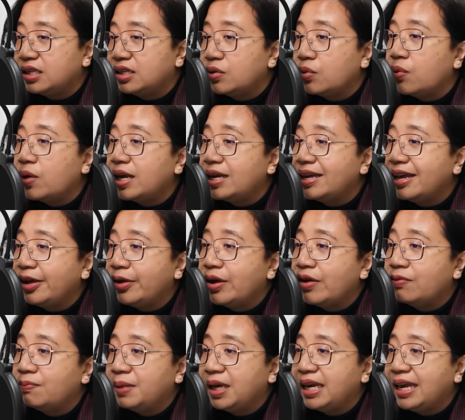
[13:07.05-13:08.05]
the one that you
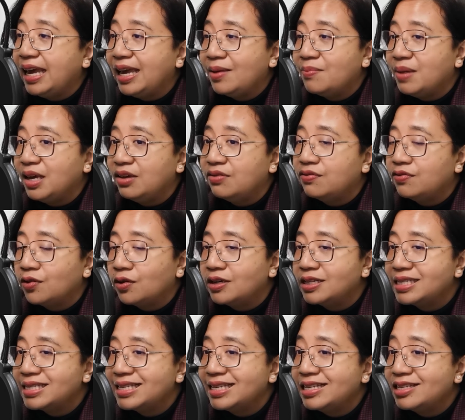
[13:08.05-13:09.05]
have been aiming
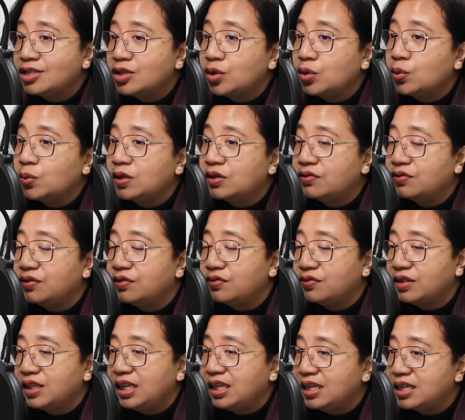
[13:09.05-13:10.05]
for since you were
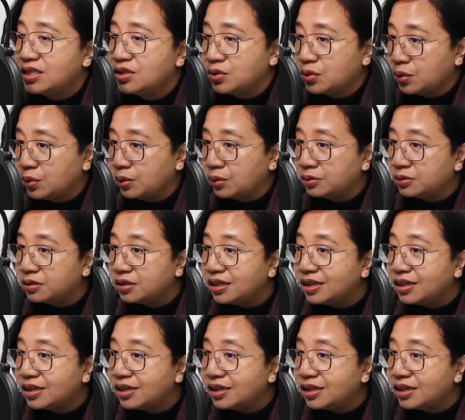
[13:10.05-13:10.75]
15 years old,